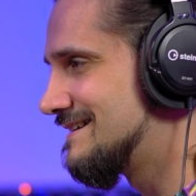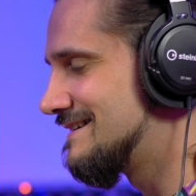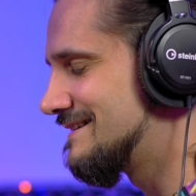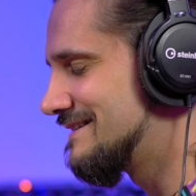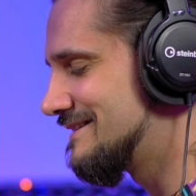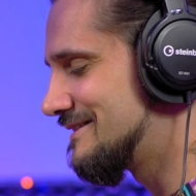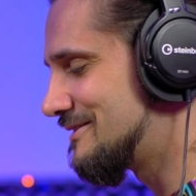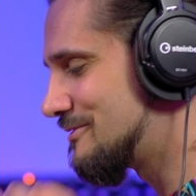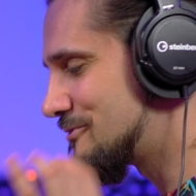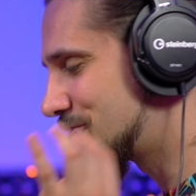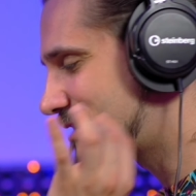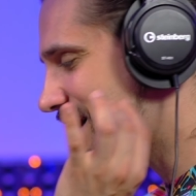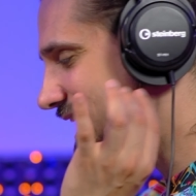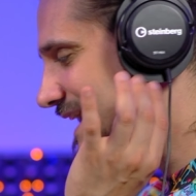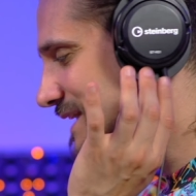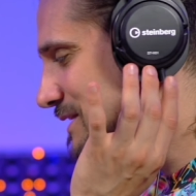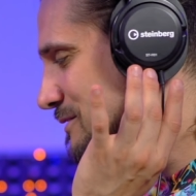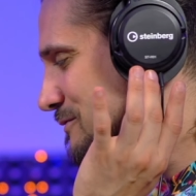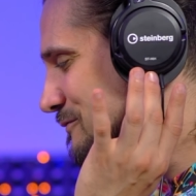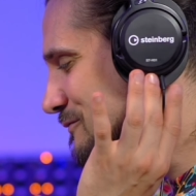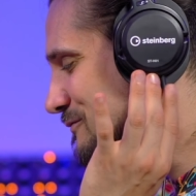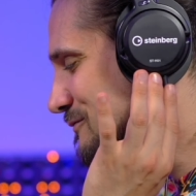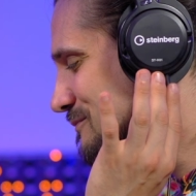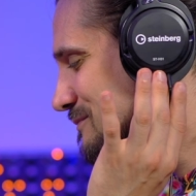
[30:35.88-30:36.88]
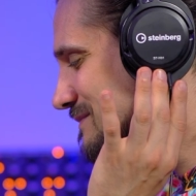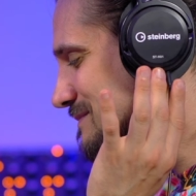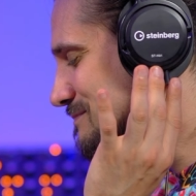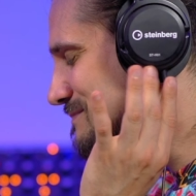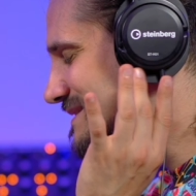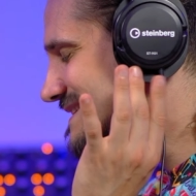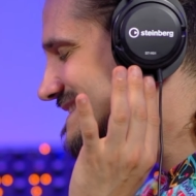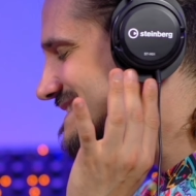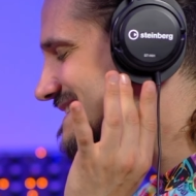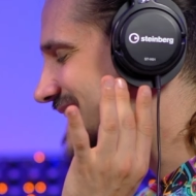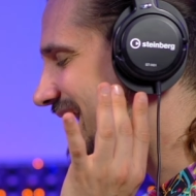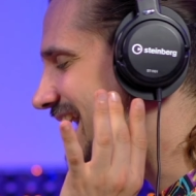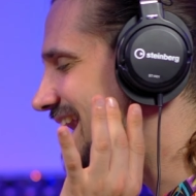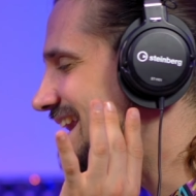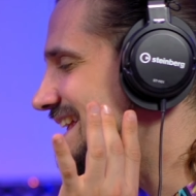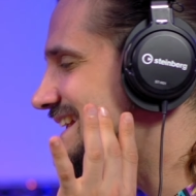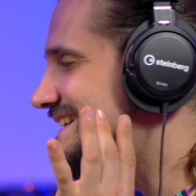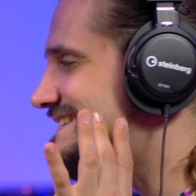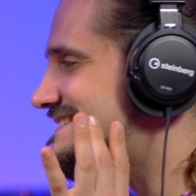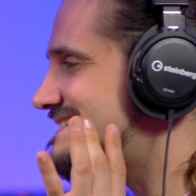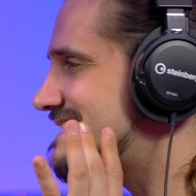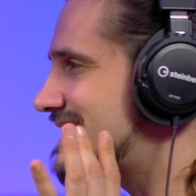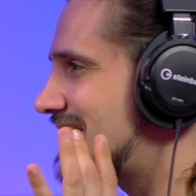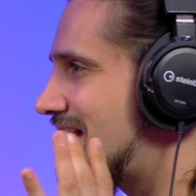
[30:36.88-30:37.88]
you know, kind of
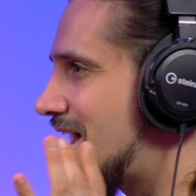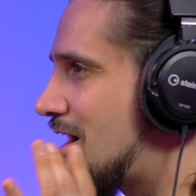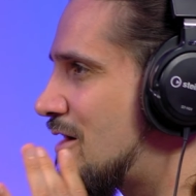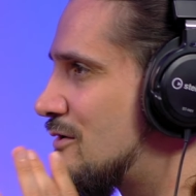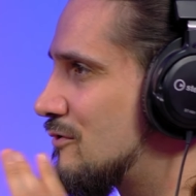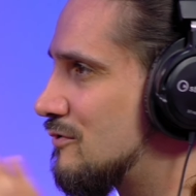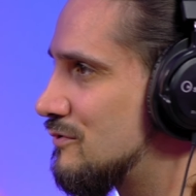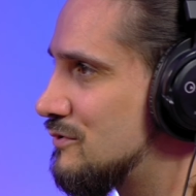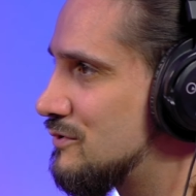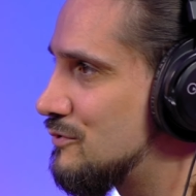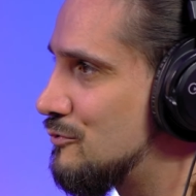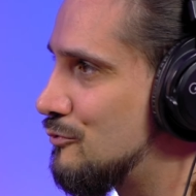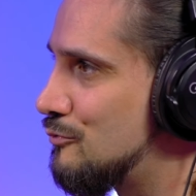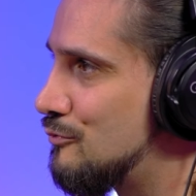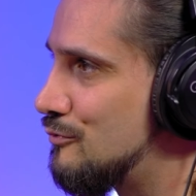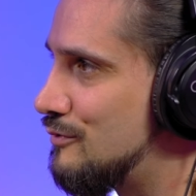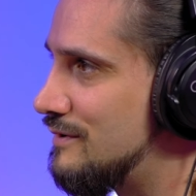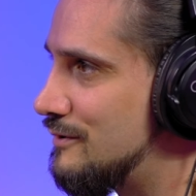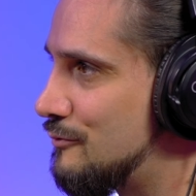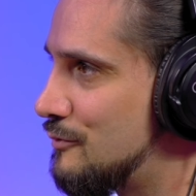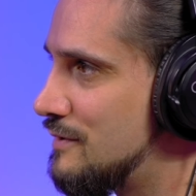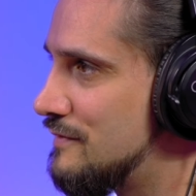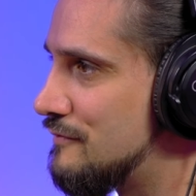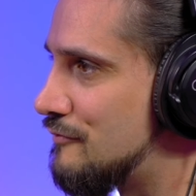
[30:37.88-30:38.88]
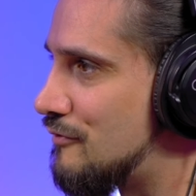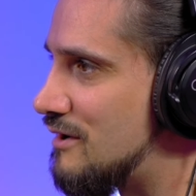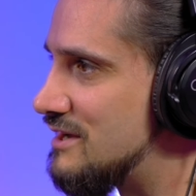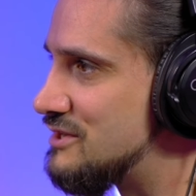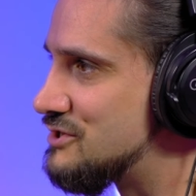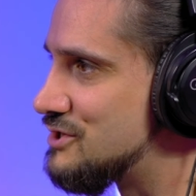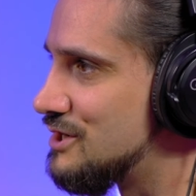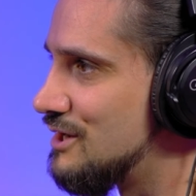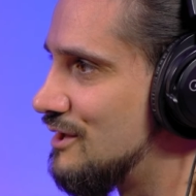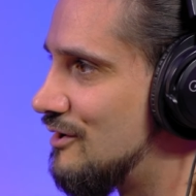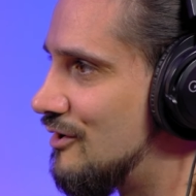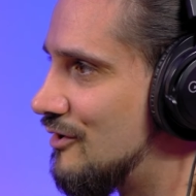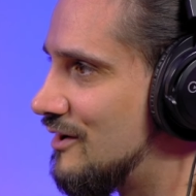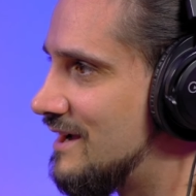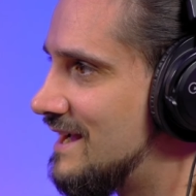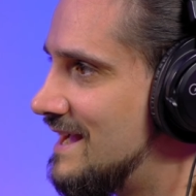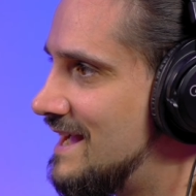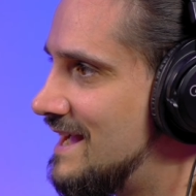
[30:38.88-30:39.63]
metallic sound with Retrologue,